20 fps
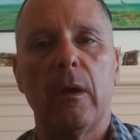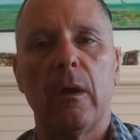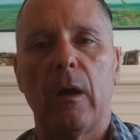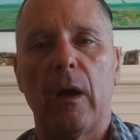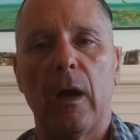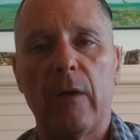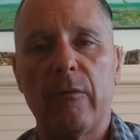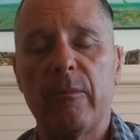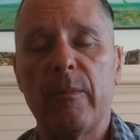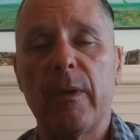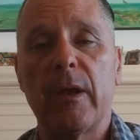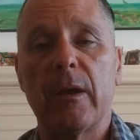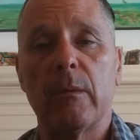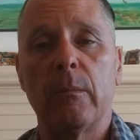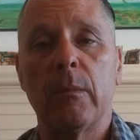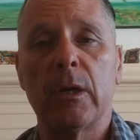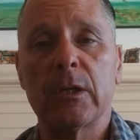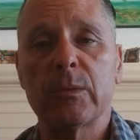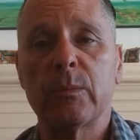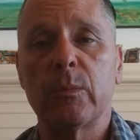I've made it
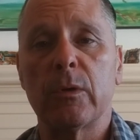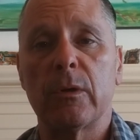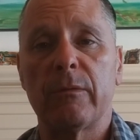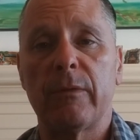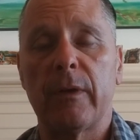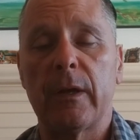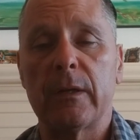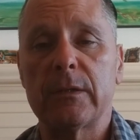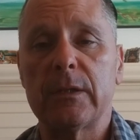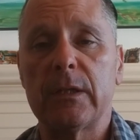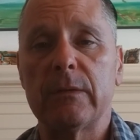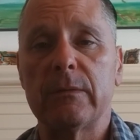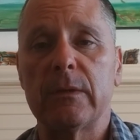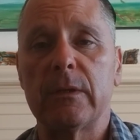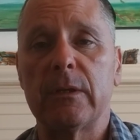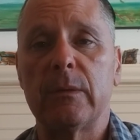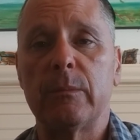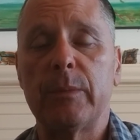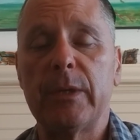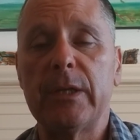much more advanced even
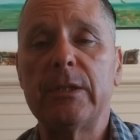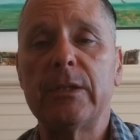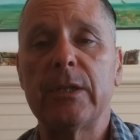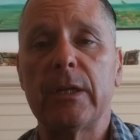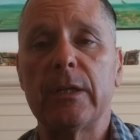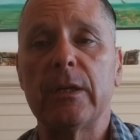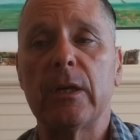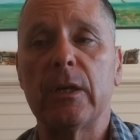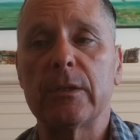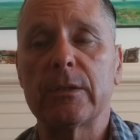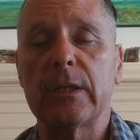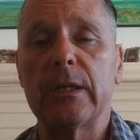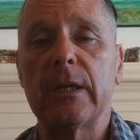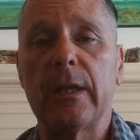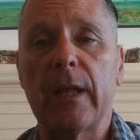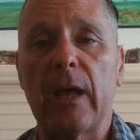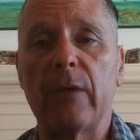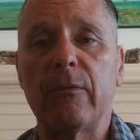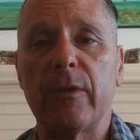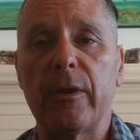than BJ does in
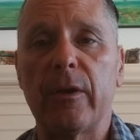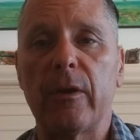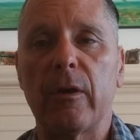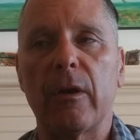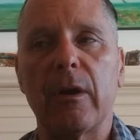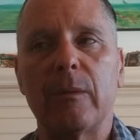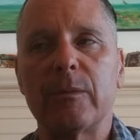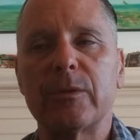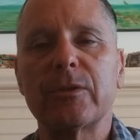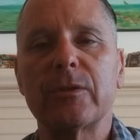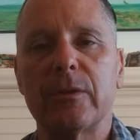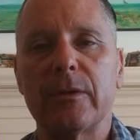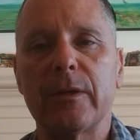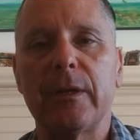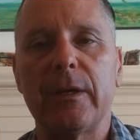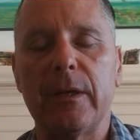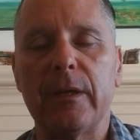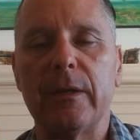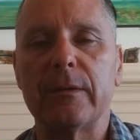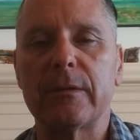that video, and I'm sure
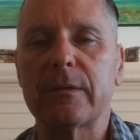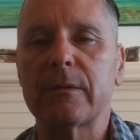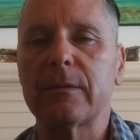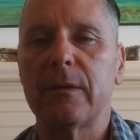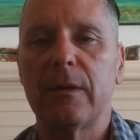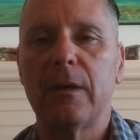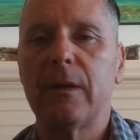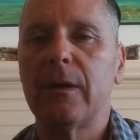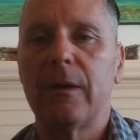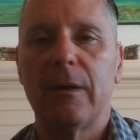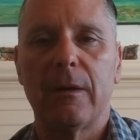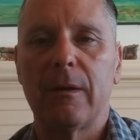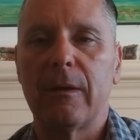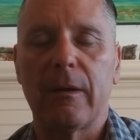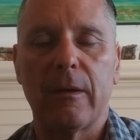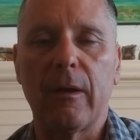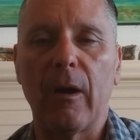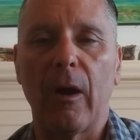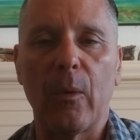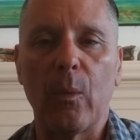he's
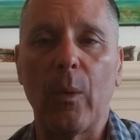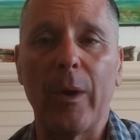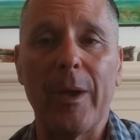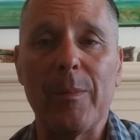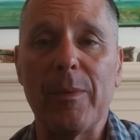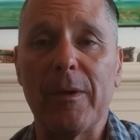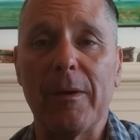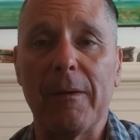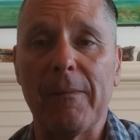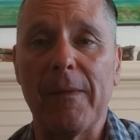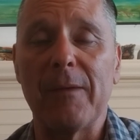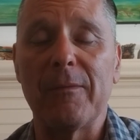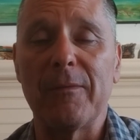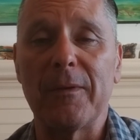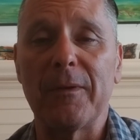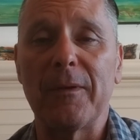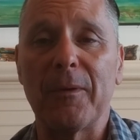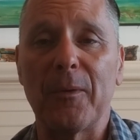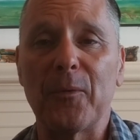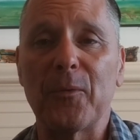gone way beyond that
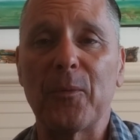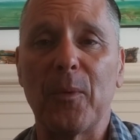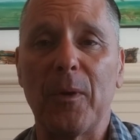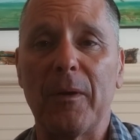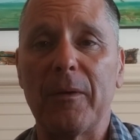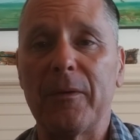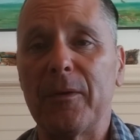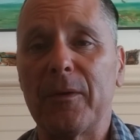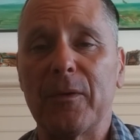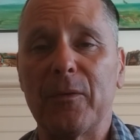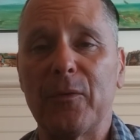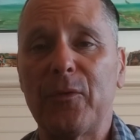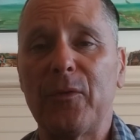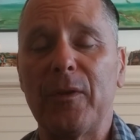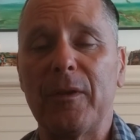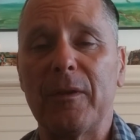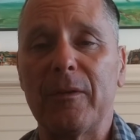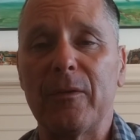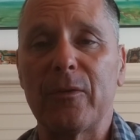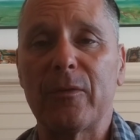video as well. You can
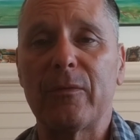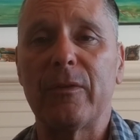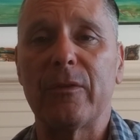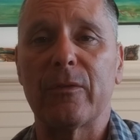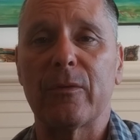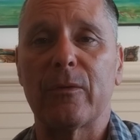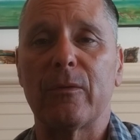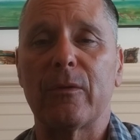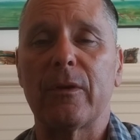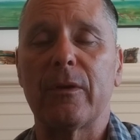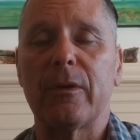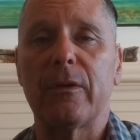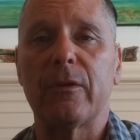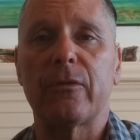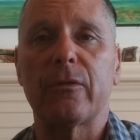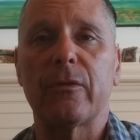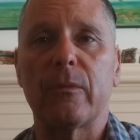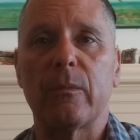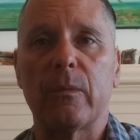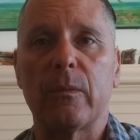see in his physical
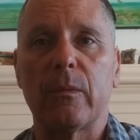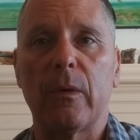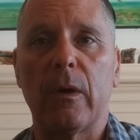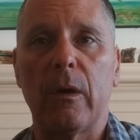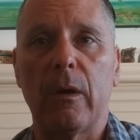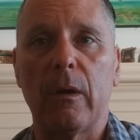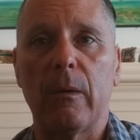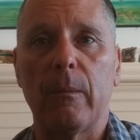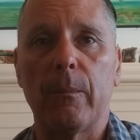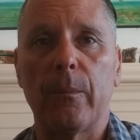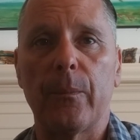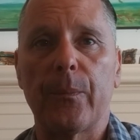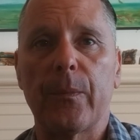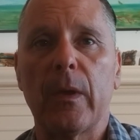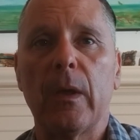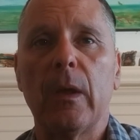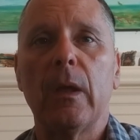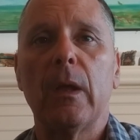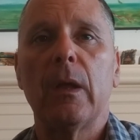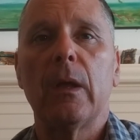condition
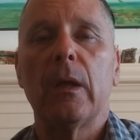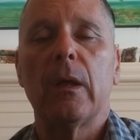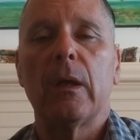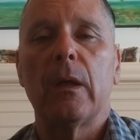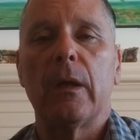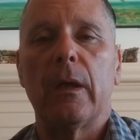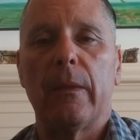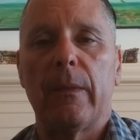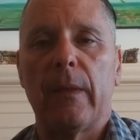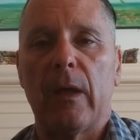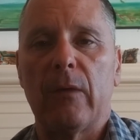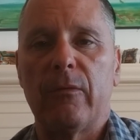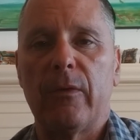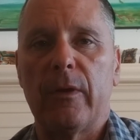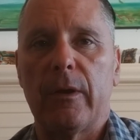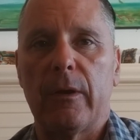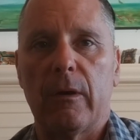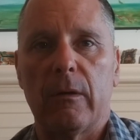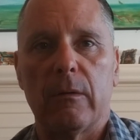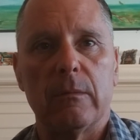in that
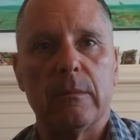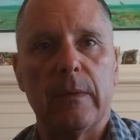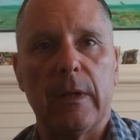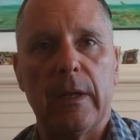video.